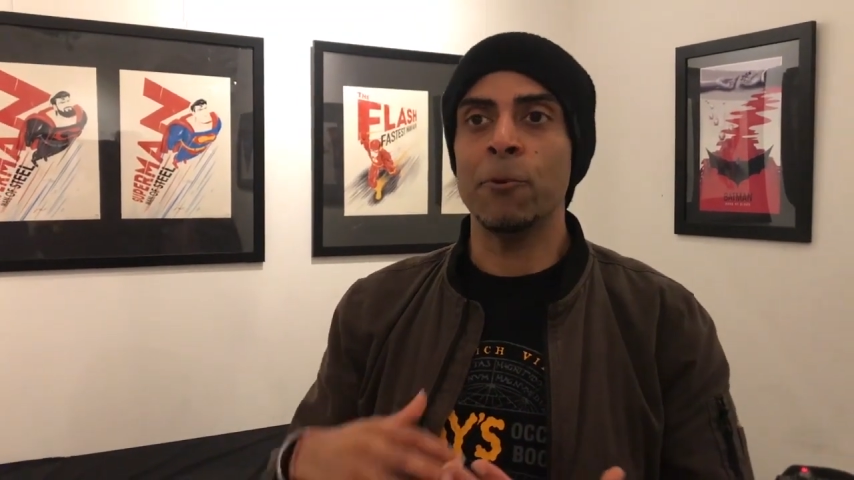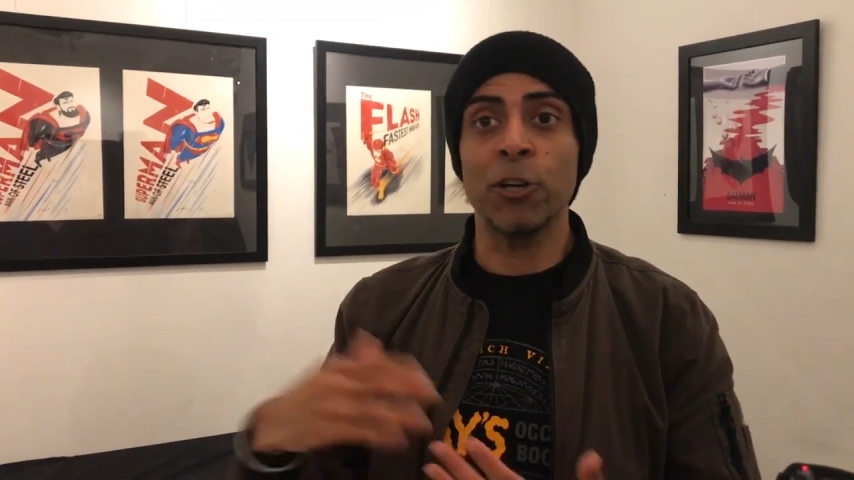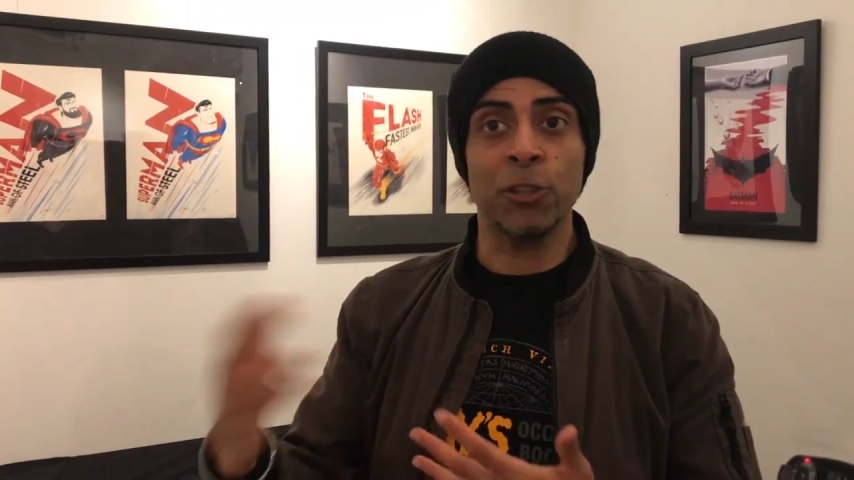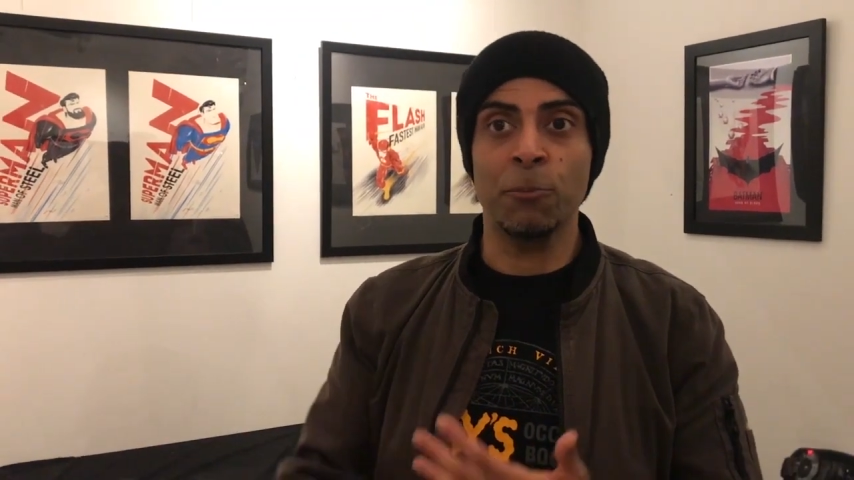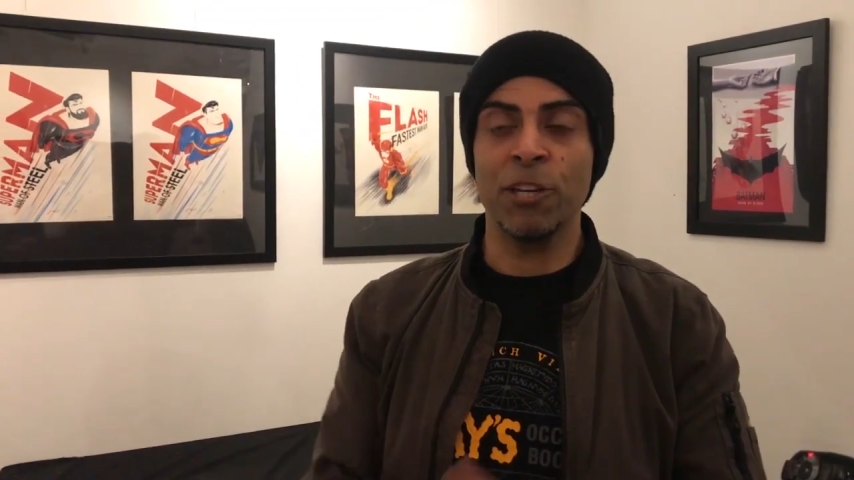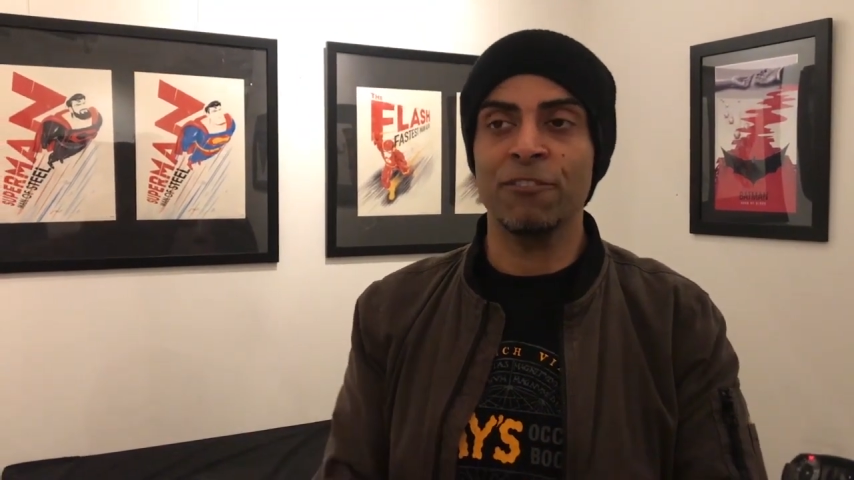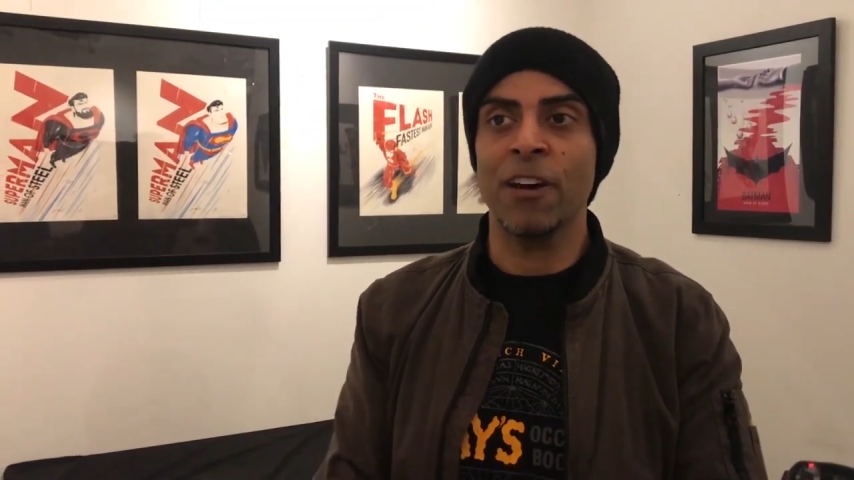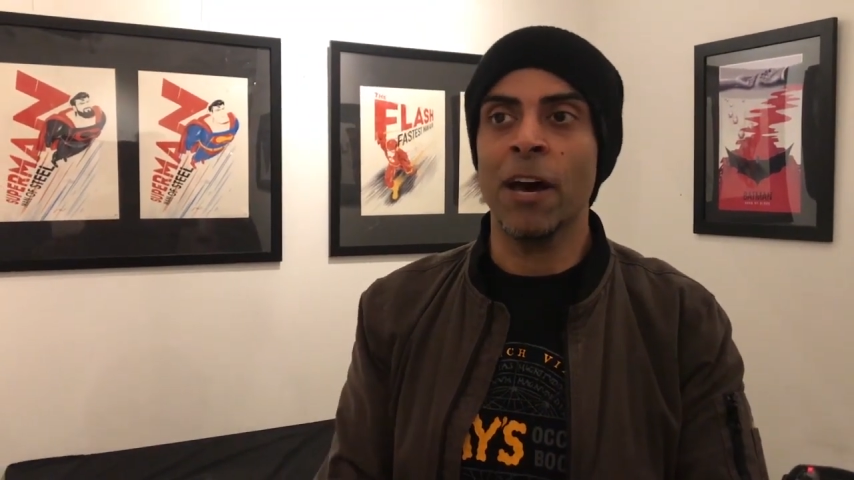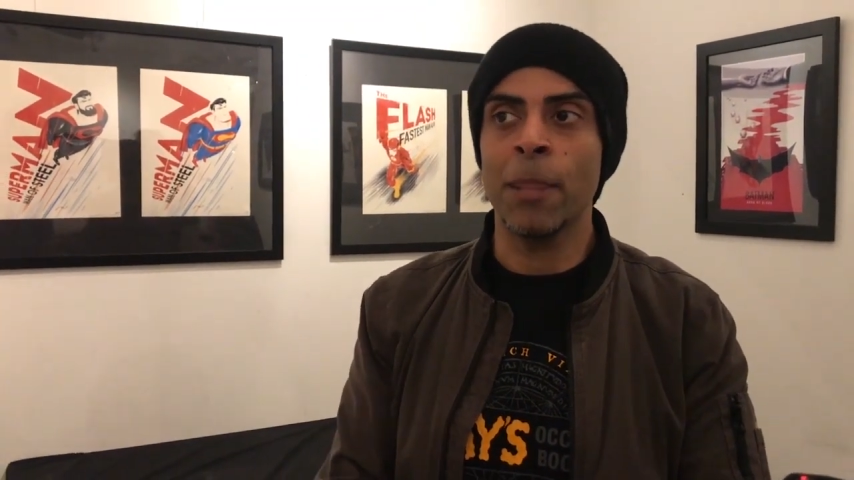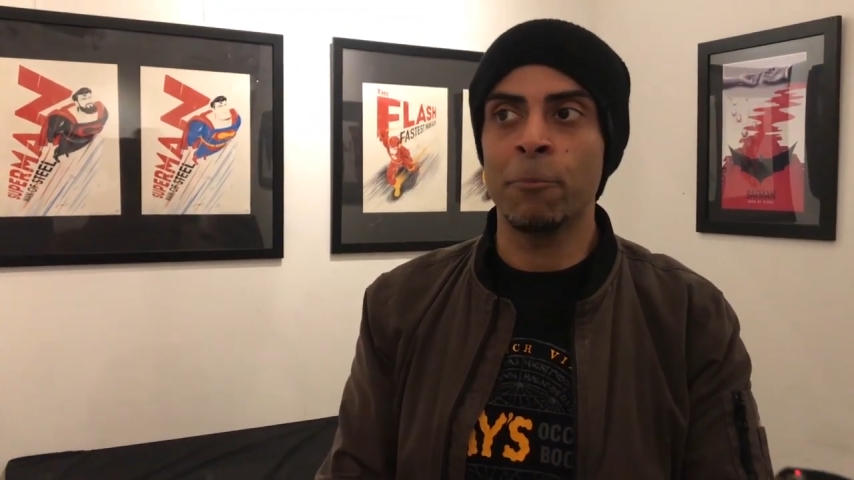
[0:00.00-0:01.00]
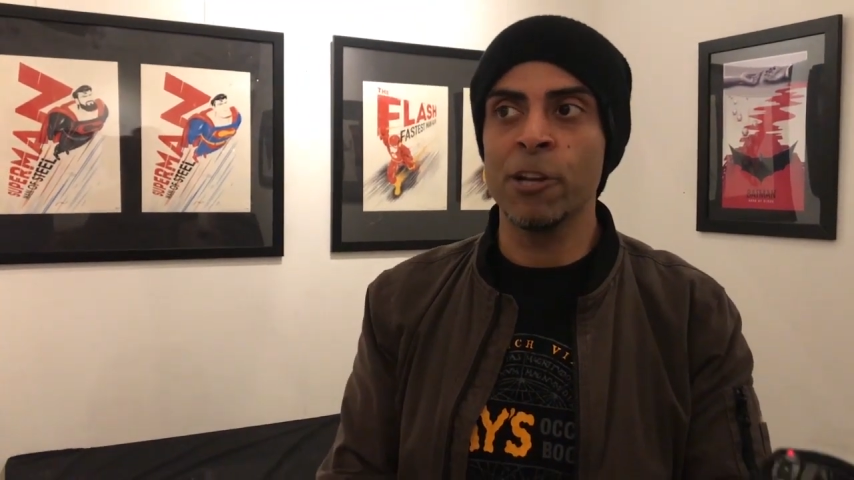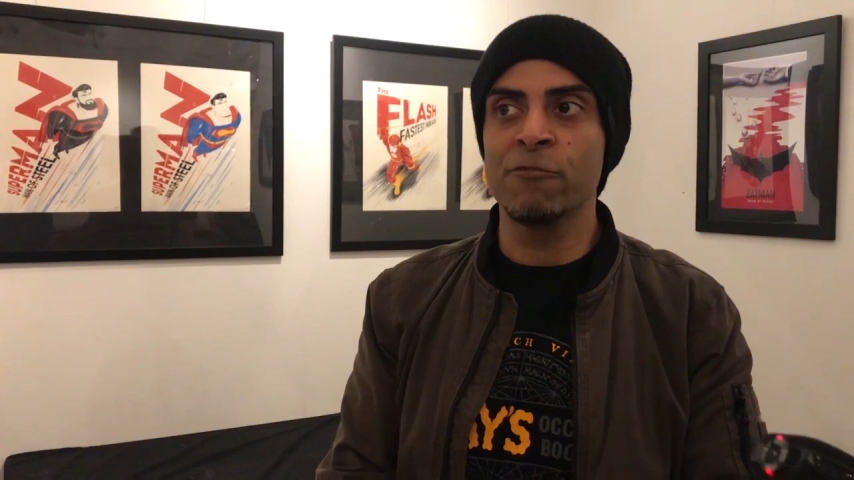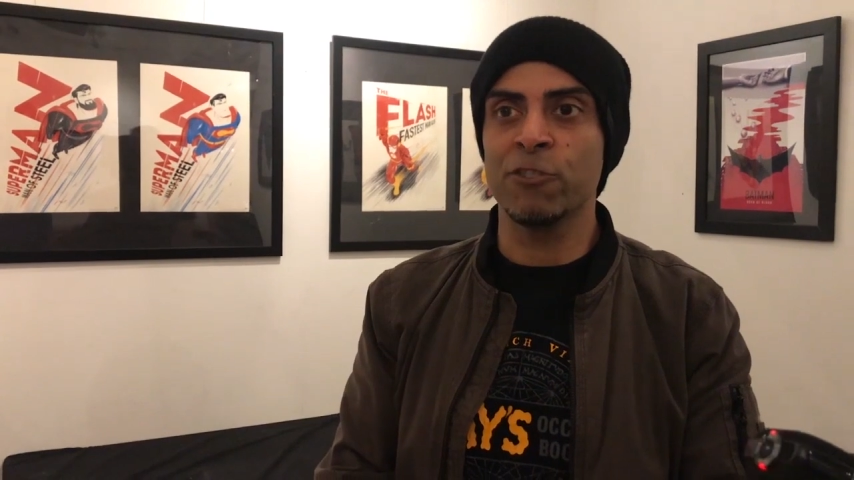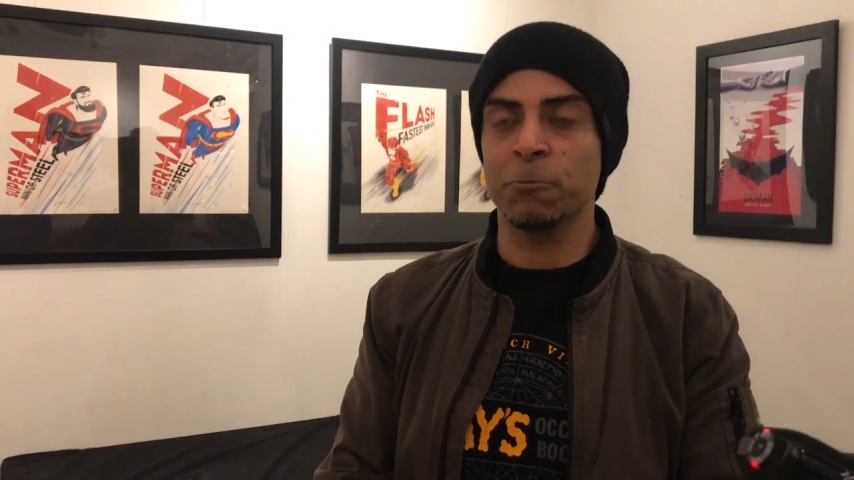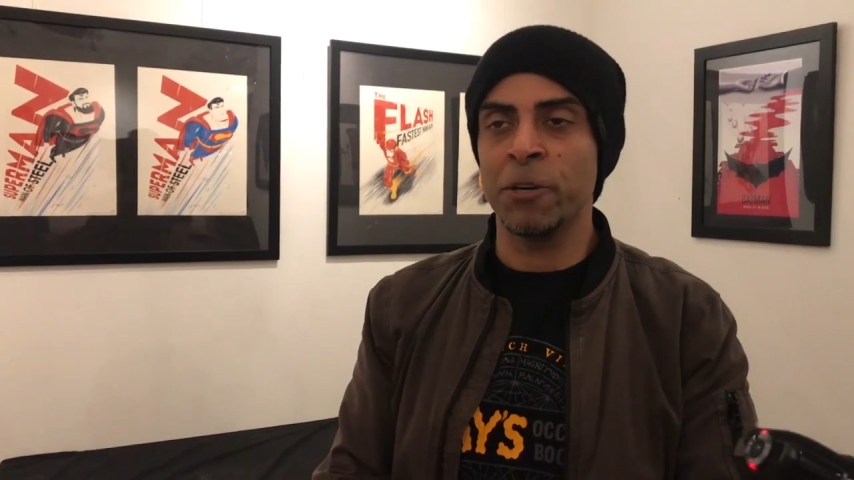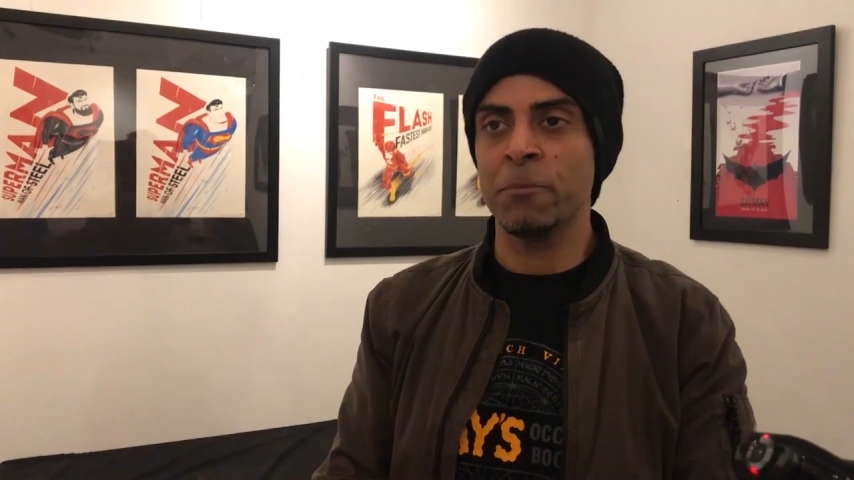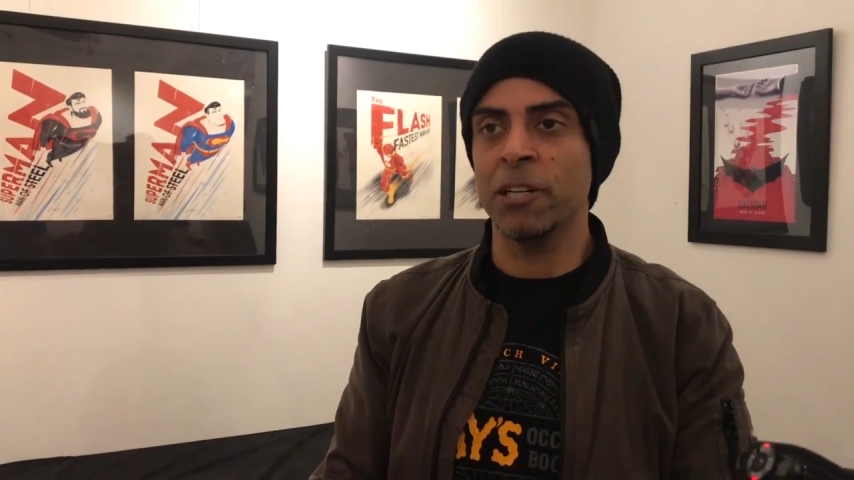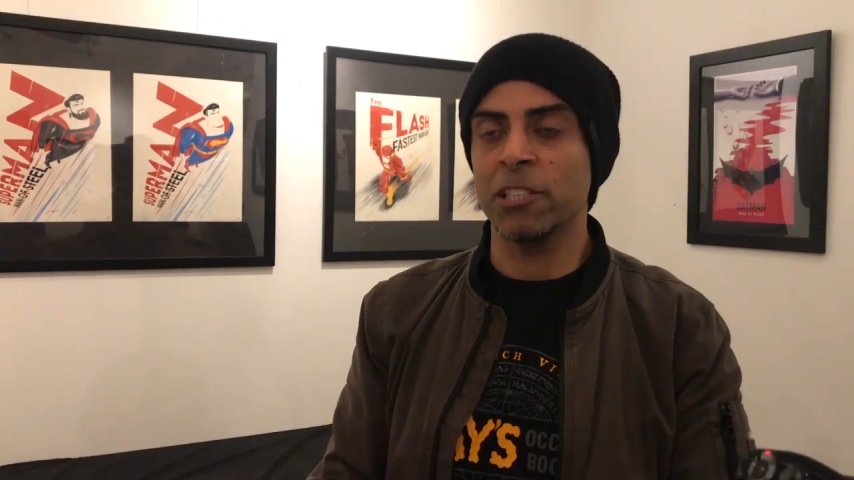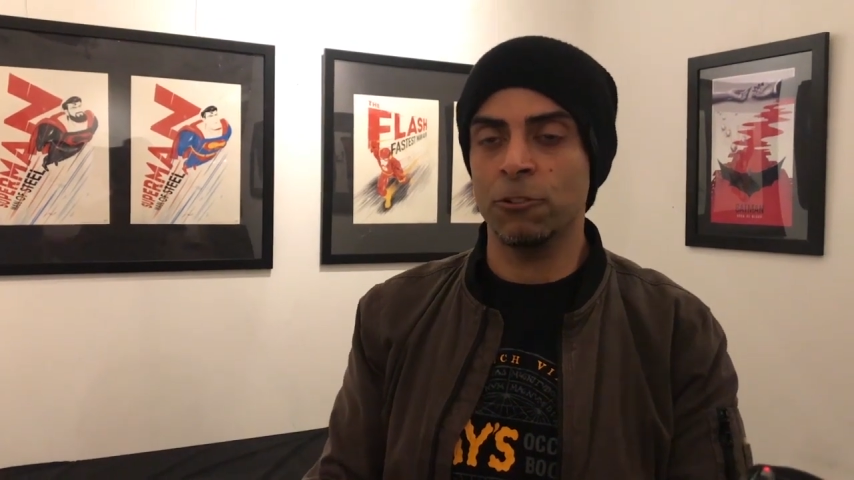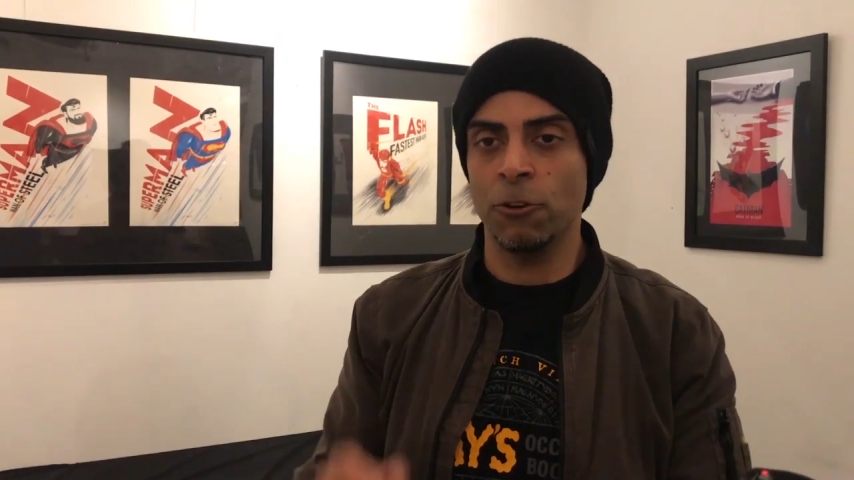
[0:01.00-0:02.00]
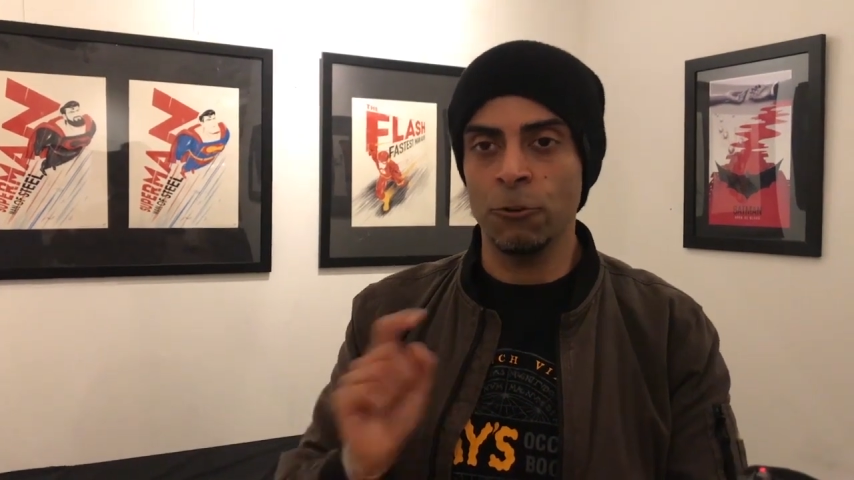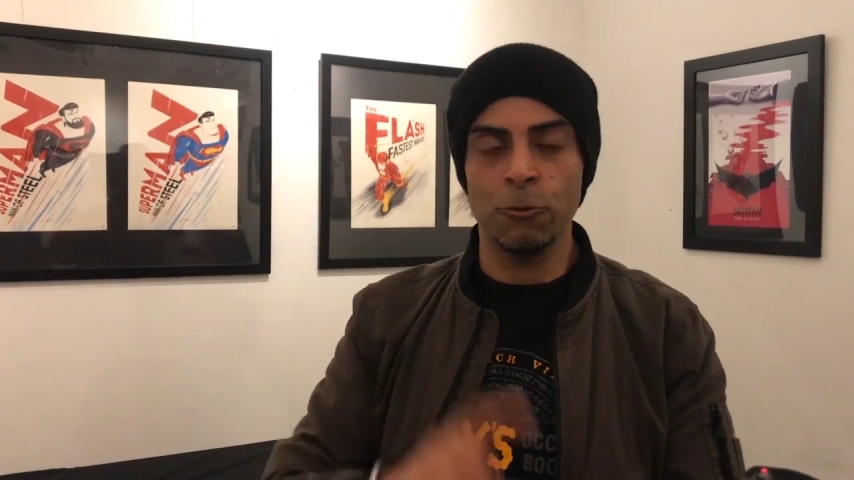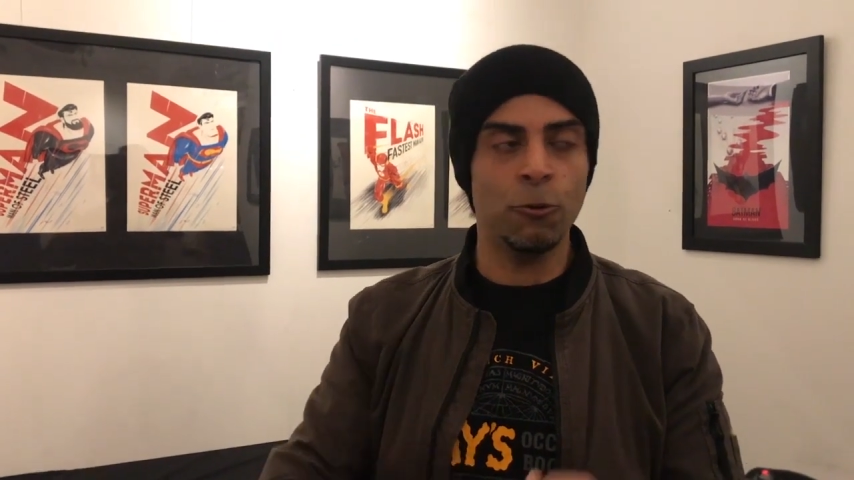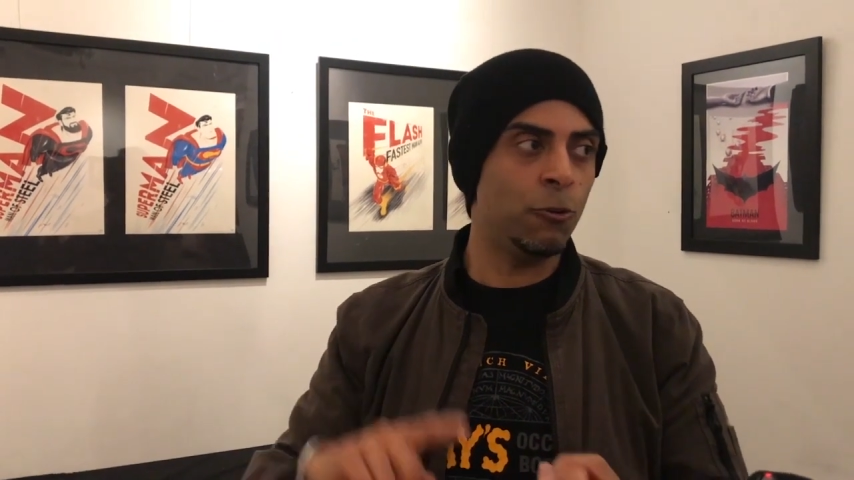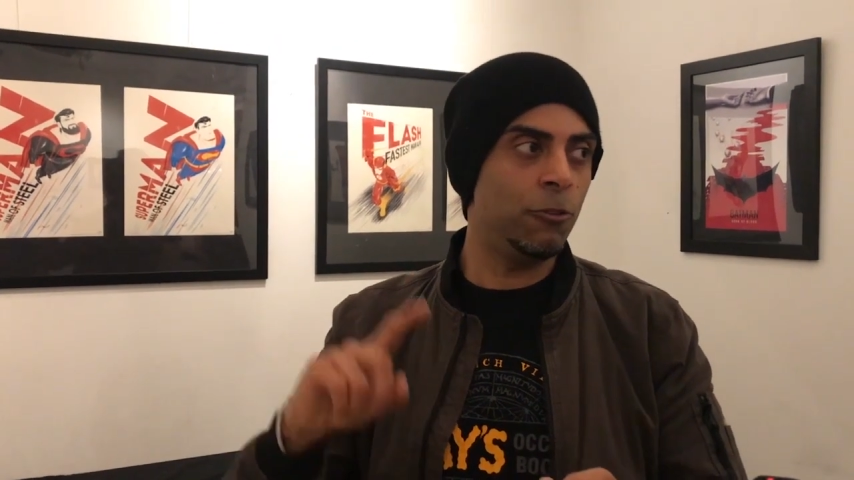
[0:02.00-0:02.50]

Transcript: We got the brief, and the brief was pretty much, don't do